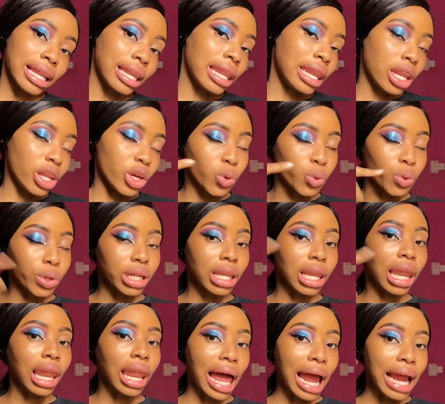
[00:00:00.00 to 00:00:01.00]

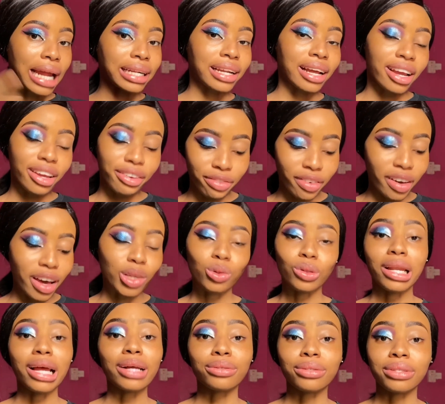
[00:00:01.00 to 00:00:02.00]
liquid liner. If you guys
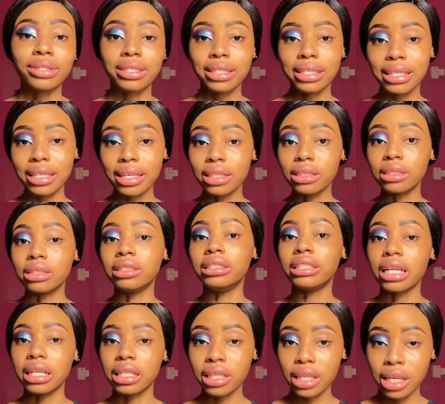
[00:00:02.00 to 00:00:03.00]
would like to see a
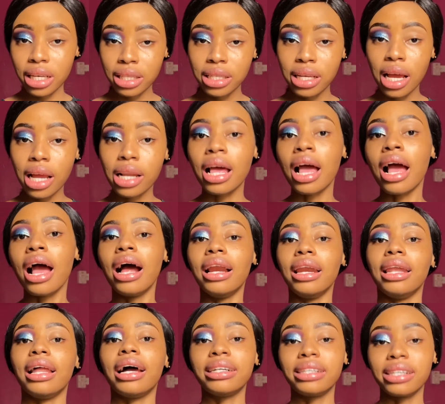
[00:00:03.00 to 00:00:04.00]
dedicated
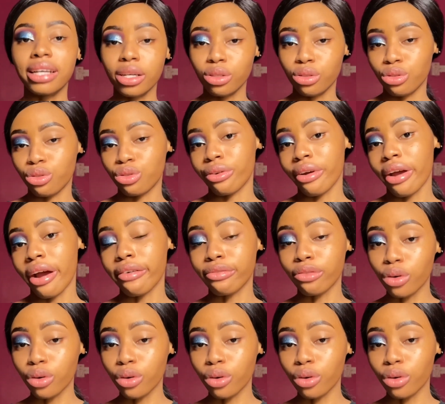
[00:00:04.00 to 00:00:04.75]
liner tutorial for